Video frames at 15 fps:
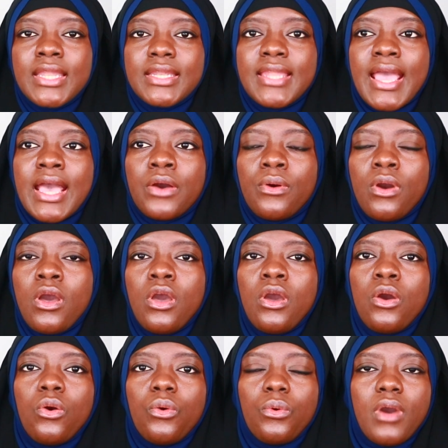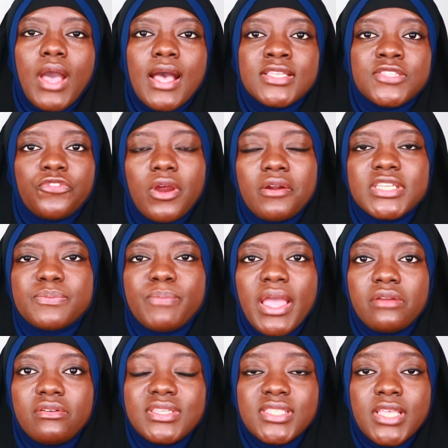Now, as far as
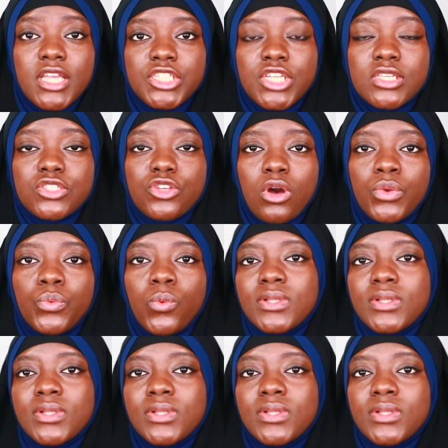my research has gone,